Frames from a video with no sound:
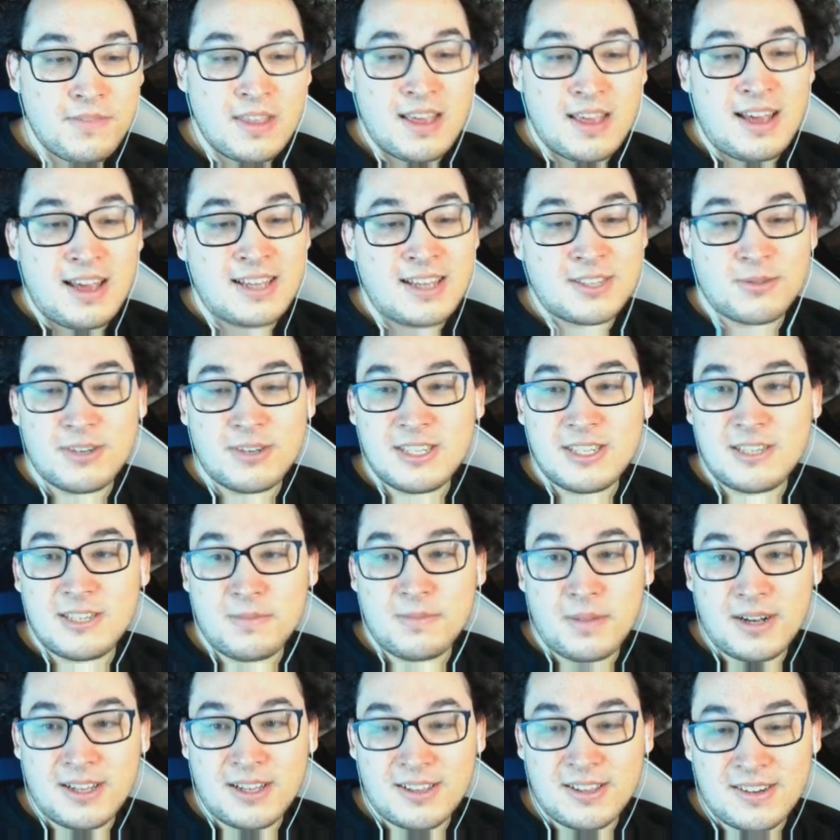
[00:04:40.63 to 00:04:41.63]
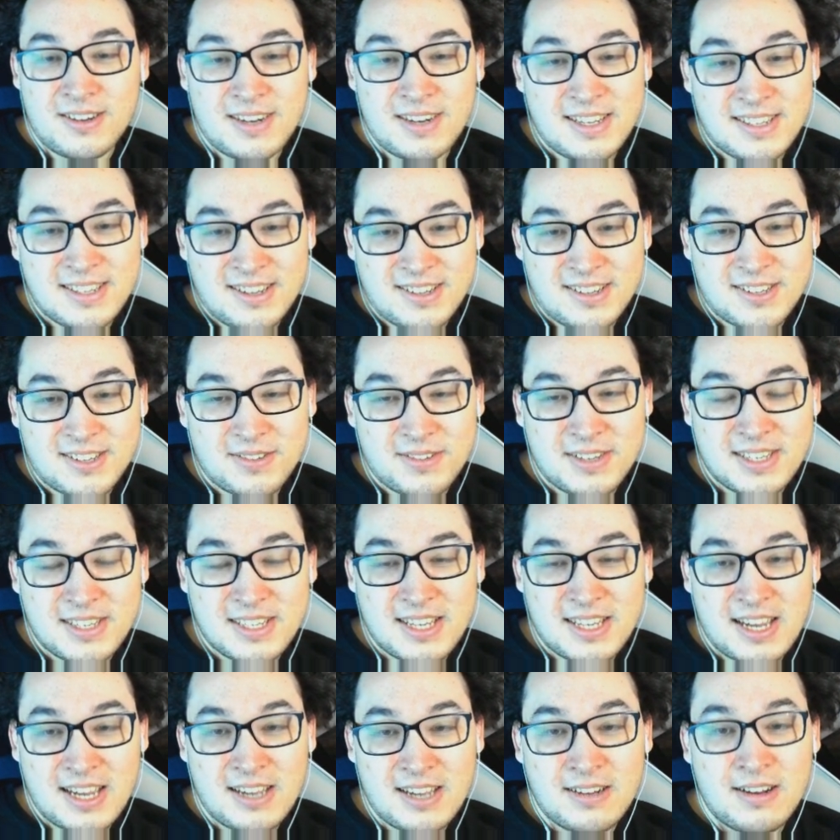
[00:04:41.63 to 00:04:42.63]
As always, Smuggler is also
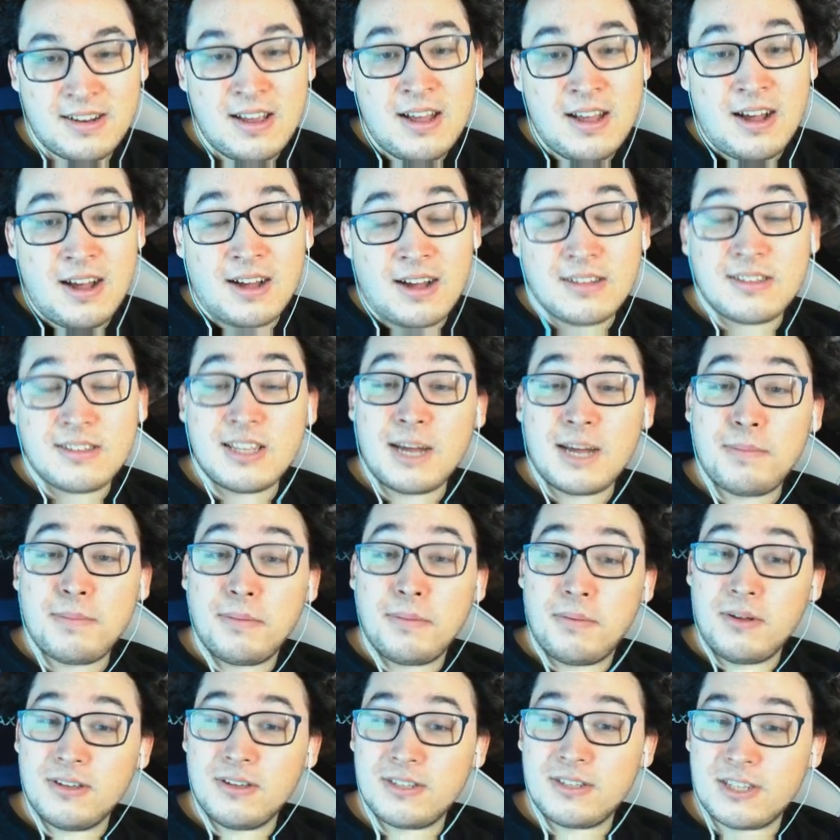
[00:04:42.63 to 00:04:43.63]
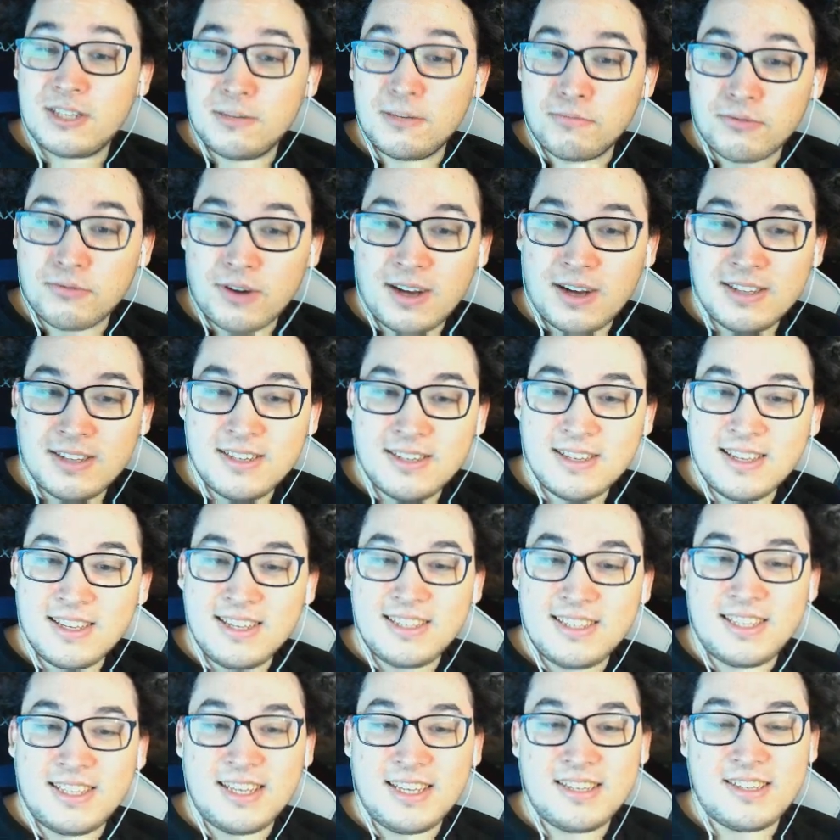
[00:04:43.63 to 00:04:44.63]
insane. Unstoppable surprisingly
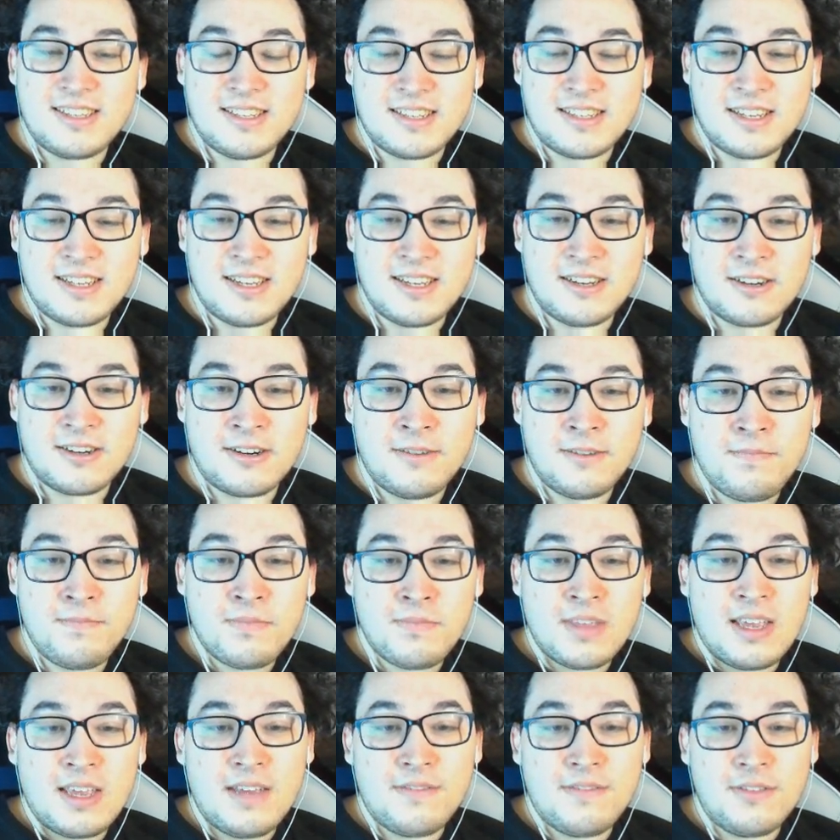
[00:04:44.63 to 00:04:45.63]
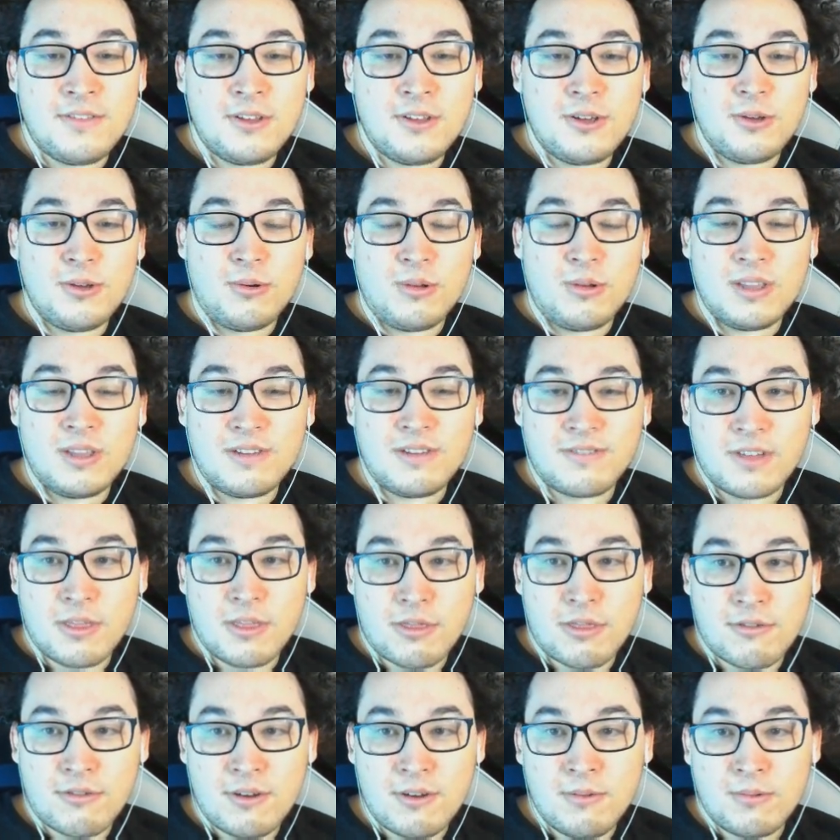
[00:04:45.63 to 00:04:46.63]
decent here. Even though you only run
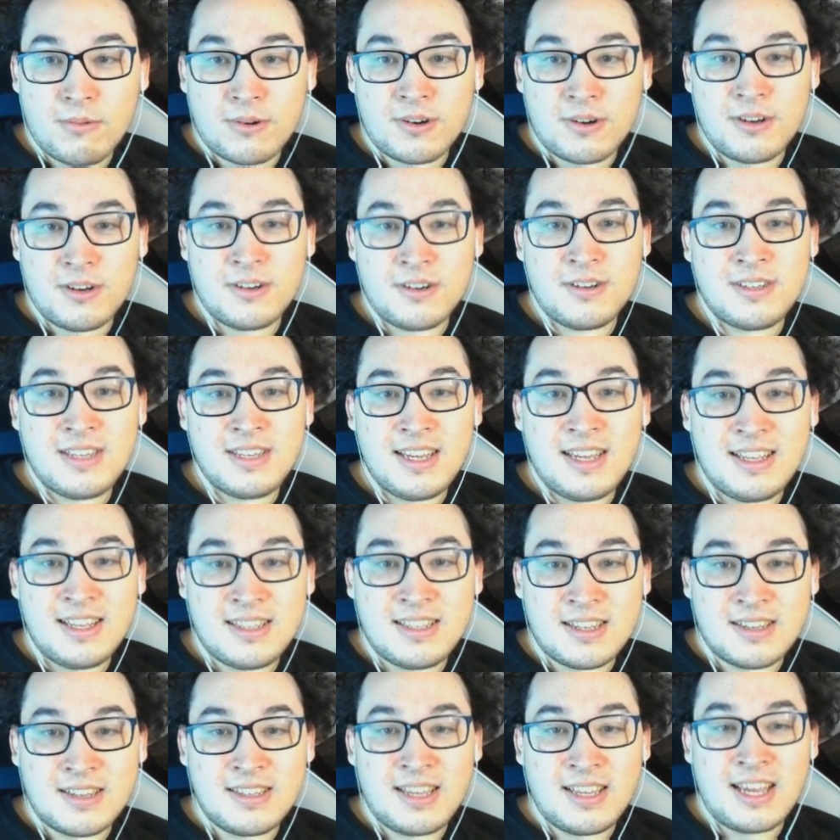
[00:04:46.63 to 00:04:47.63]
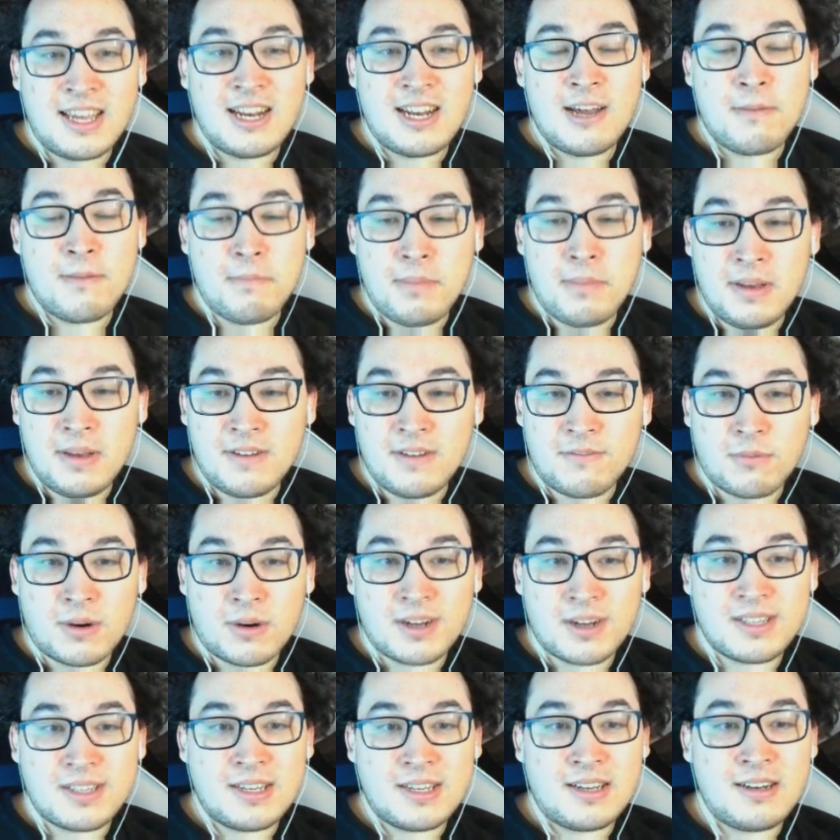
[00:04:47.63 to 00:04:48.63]
three warriors, it does get a bit of work
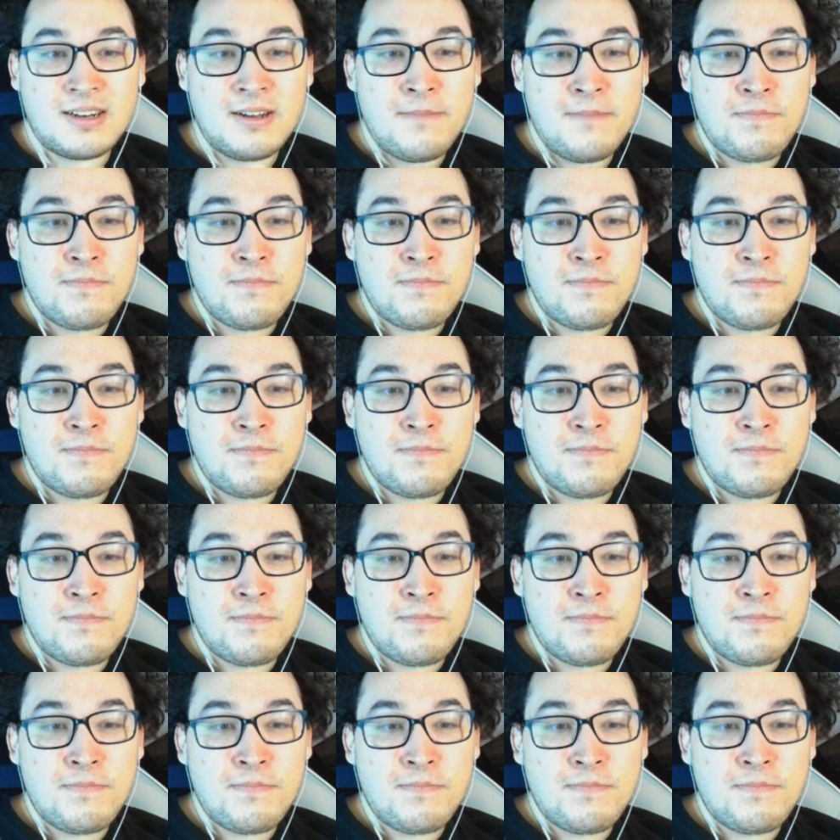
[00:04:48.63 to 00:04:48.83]
done.